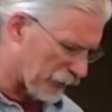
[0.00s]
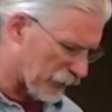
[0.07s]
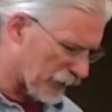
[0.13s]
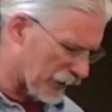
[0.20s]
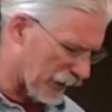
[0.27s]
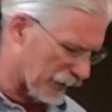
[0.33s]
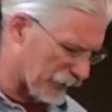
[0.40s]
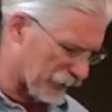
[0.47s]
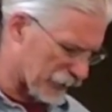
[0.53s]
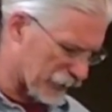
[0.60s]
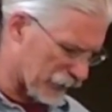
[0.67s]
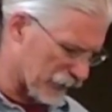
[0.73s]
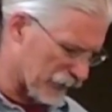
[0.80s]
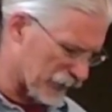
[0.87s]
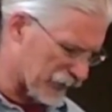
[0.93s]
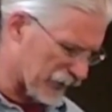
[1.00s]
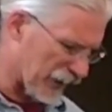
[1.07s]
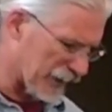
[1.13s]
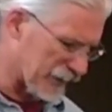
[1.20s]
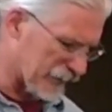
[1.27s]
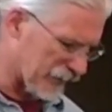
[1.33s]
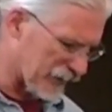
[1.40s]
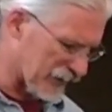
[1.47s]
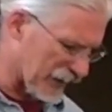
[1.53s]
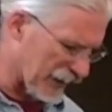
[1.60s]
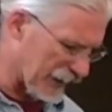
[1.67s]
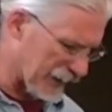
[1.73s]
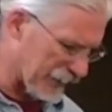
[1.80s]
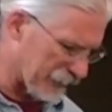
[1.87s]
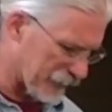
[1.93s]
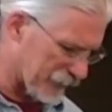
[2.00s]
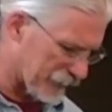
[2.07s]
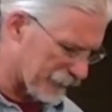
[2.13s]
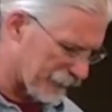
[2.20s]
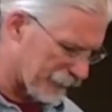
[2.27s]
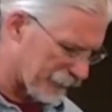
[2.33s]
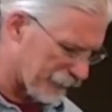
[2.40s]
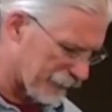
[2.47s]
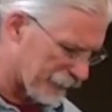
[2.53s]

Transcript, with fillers: but you cannot discern the signs of the times